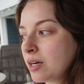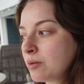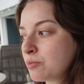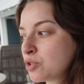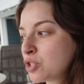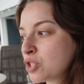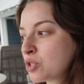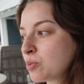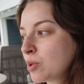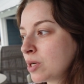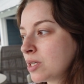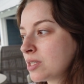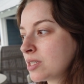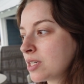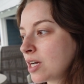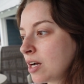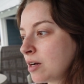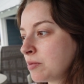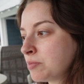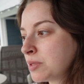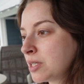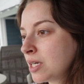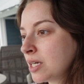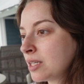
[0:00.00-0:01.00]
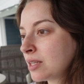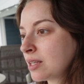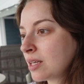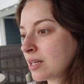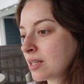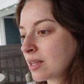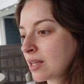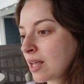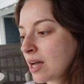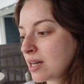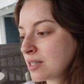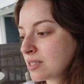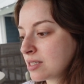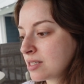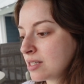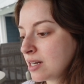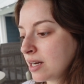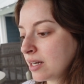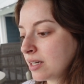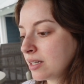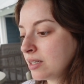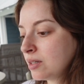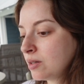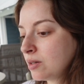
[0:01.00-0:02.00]
Just wanted to update that last
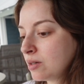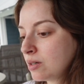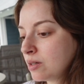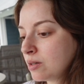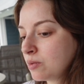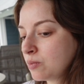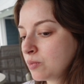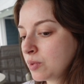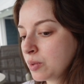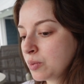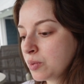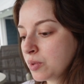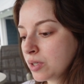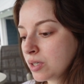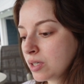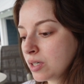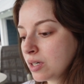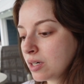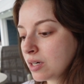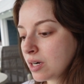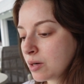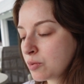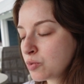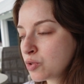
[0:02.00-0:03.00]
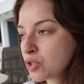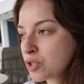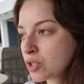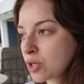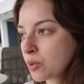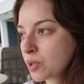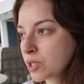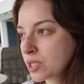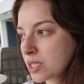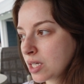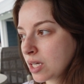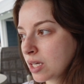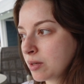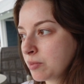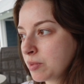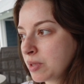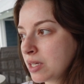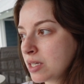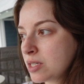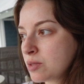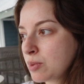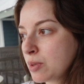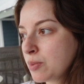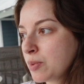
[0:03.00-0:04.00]
night I was so excited
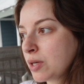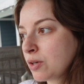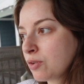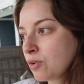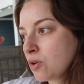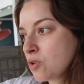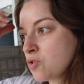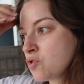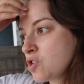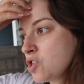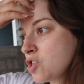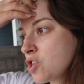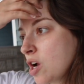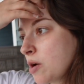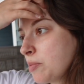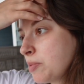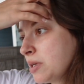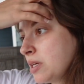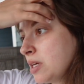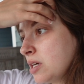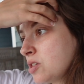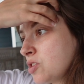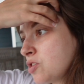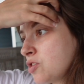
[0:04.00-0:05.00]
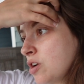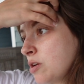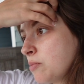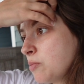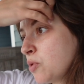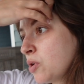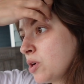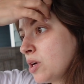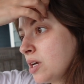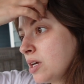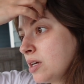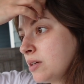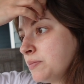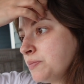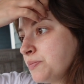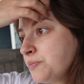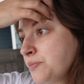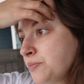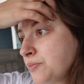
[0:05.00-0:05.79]
because we went grocery shopping yesterday morning.